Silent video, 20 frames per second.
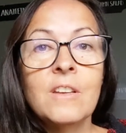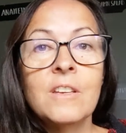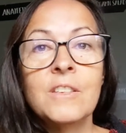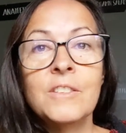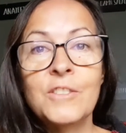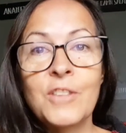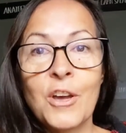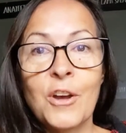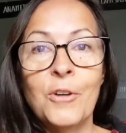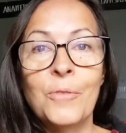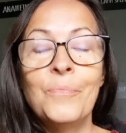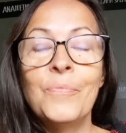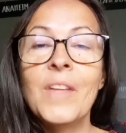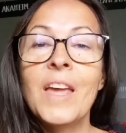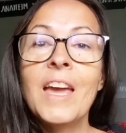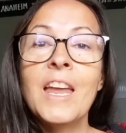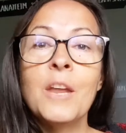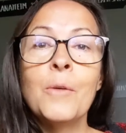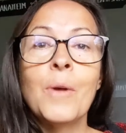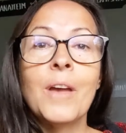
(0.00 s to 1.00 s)
So
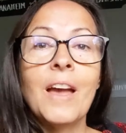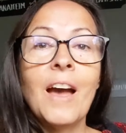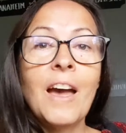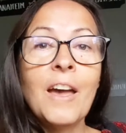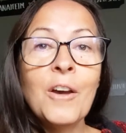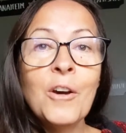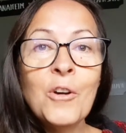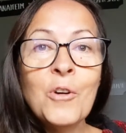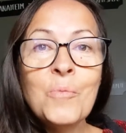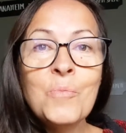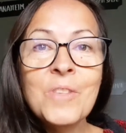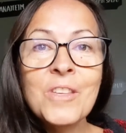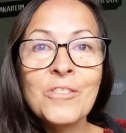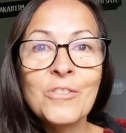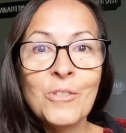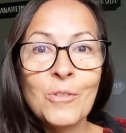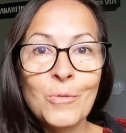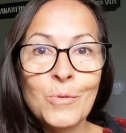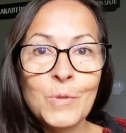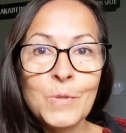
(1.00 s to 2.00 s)
anyway, I hope
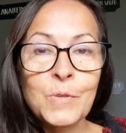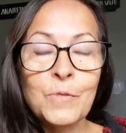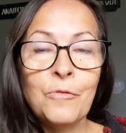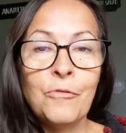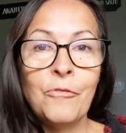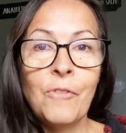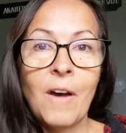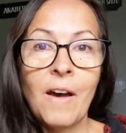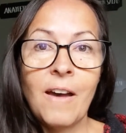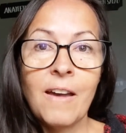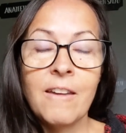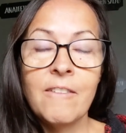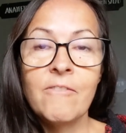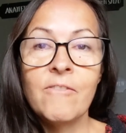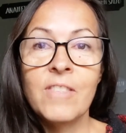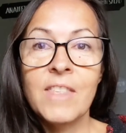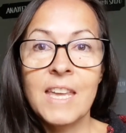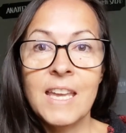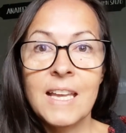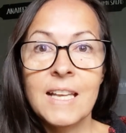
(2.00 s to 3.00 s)
that those
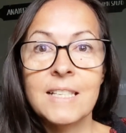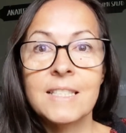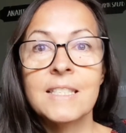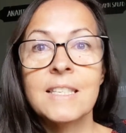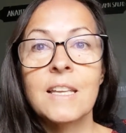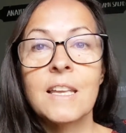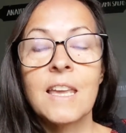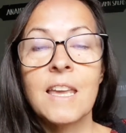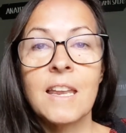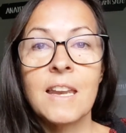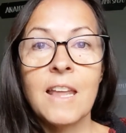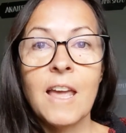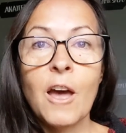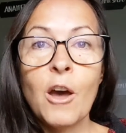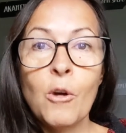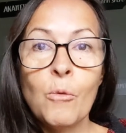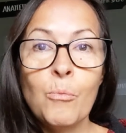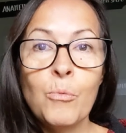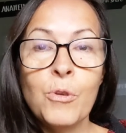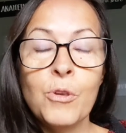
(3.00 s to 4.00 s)
5 things can
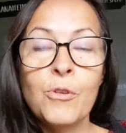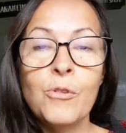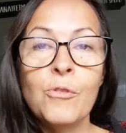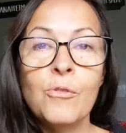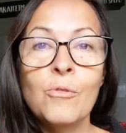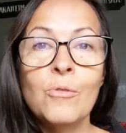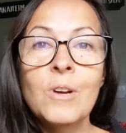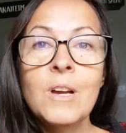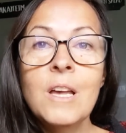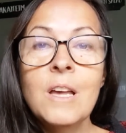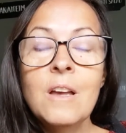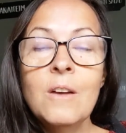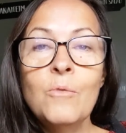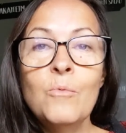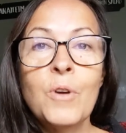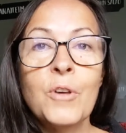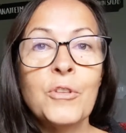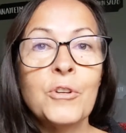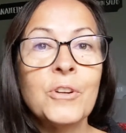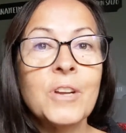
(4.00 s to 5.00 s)
help you,
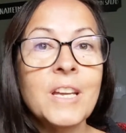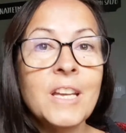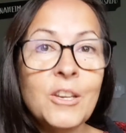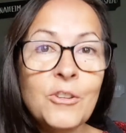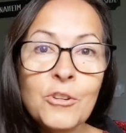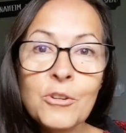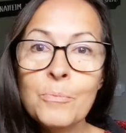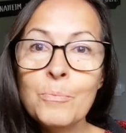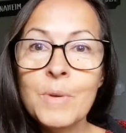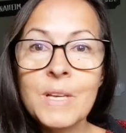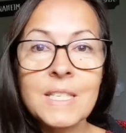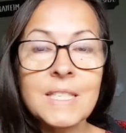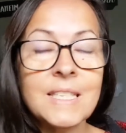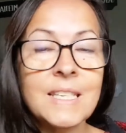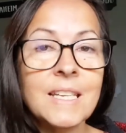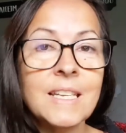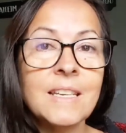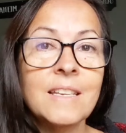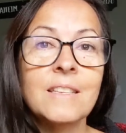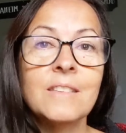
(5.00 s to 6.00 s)
whether in your
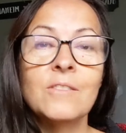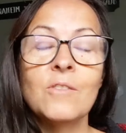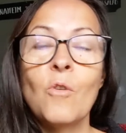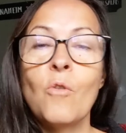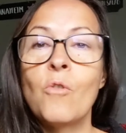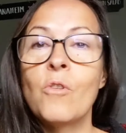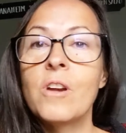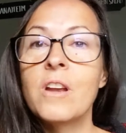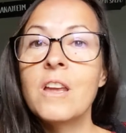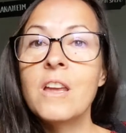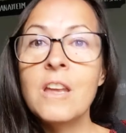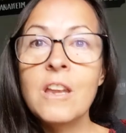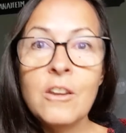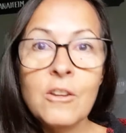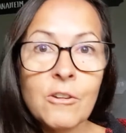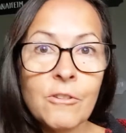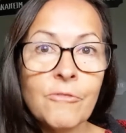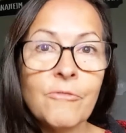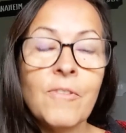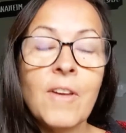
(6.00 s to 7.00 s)
business or
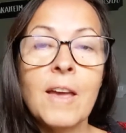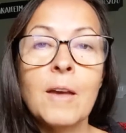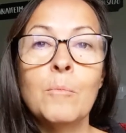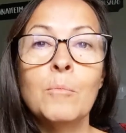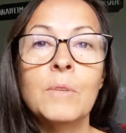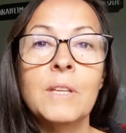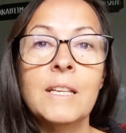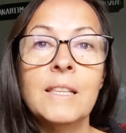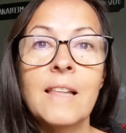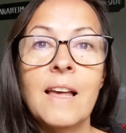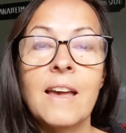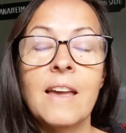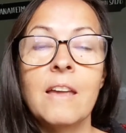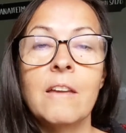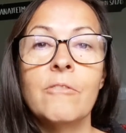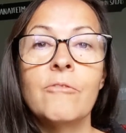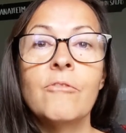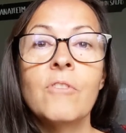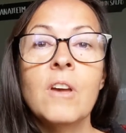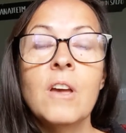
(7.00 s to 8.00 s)
in your family
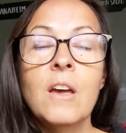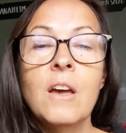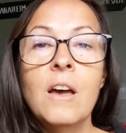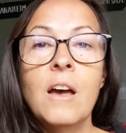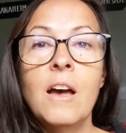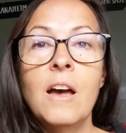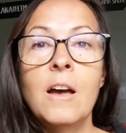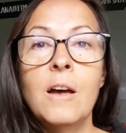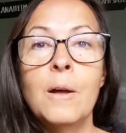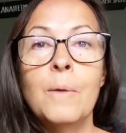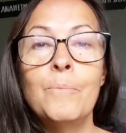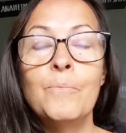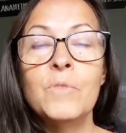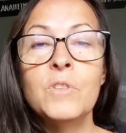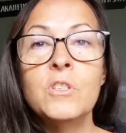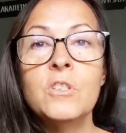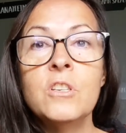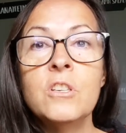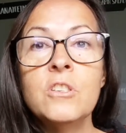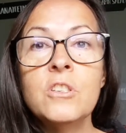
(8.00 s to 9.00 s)
life,
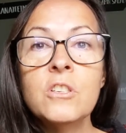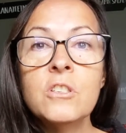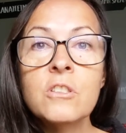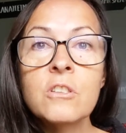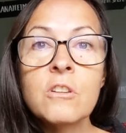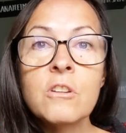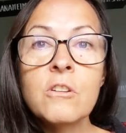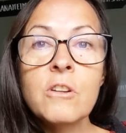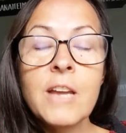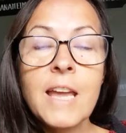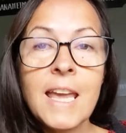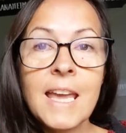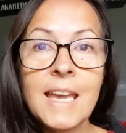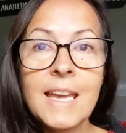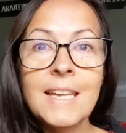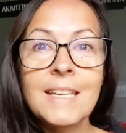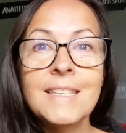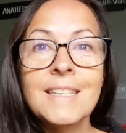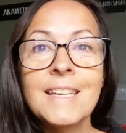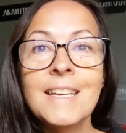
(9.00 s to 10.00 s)
to just
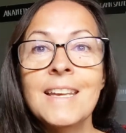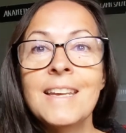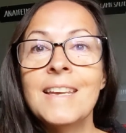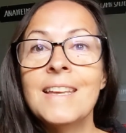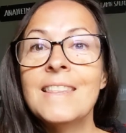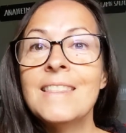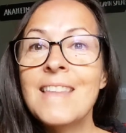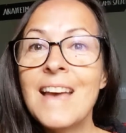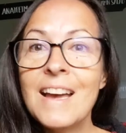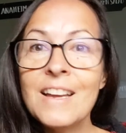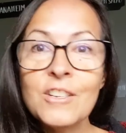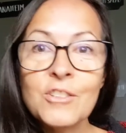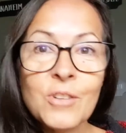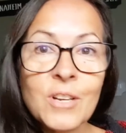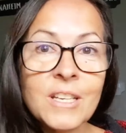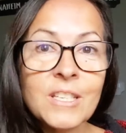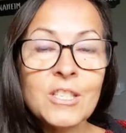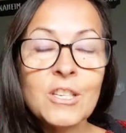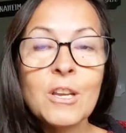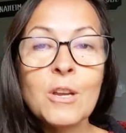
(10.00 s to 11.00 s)
create that
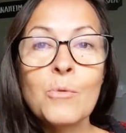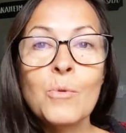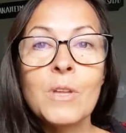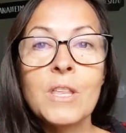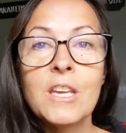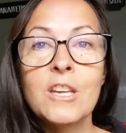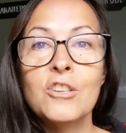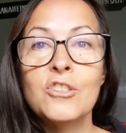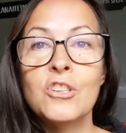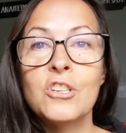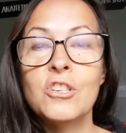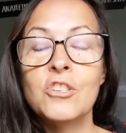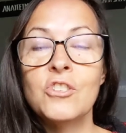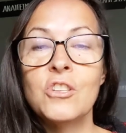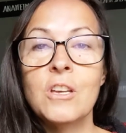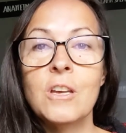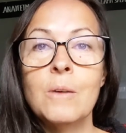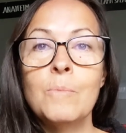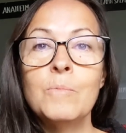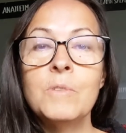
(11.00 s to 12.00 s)
trusting
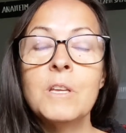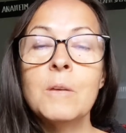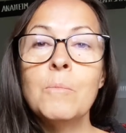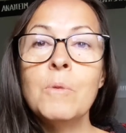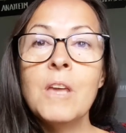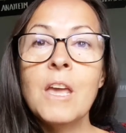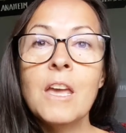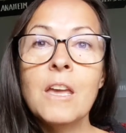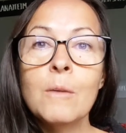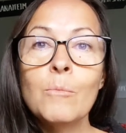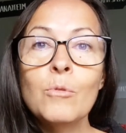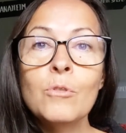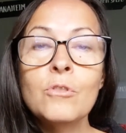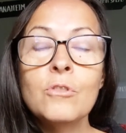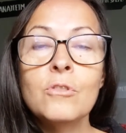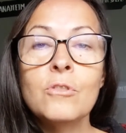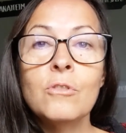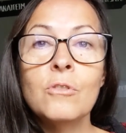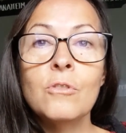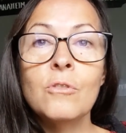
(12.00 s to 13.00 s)
relationship, to be able
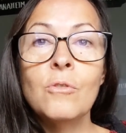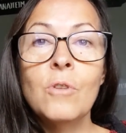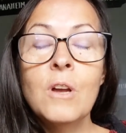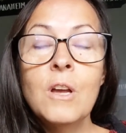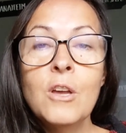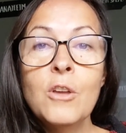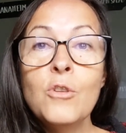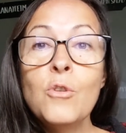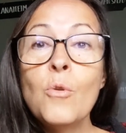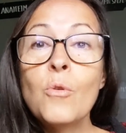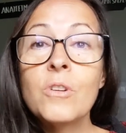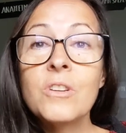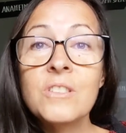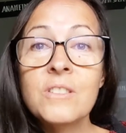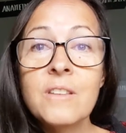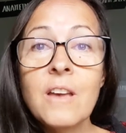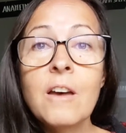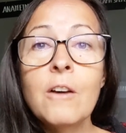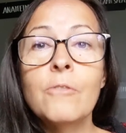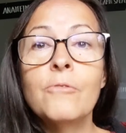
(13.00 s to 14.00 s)
to
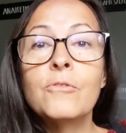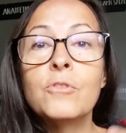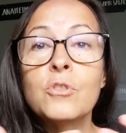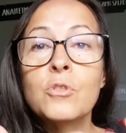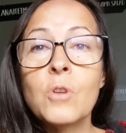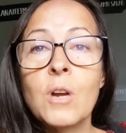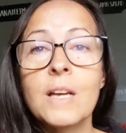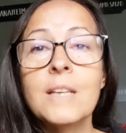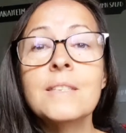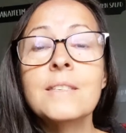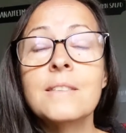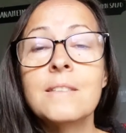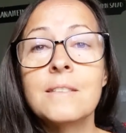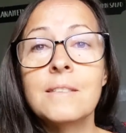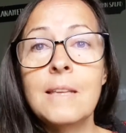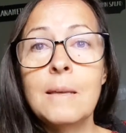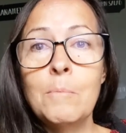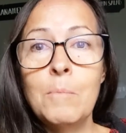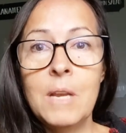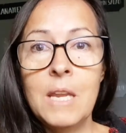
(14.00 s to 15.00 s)
yourself trust
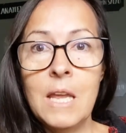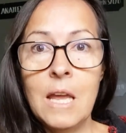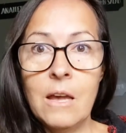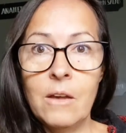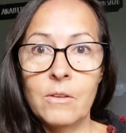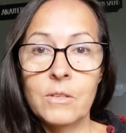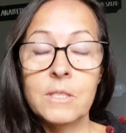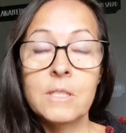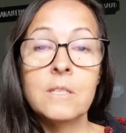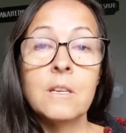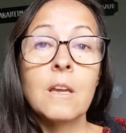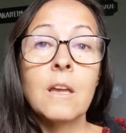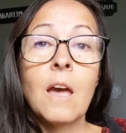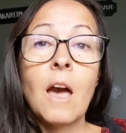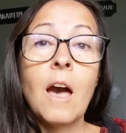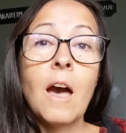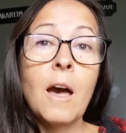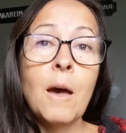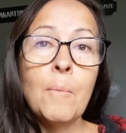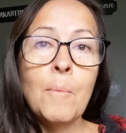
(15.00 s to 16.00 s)
somebody else to
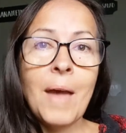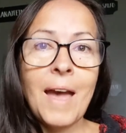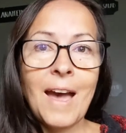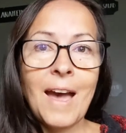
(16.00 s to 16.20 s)
come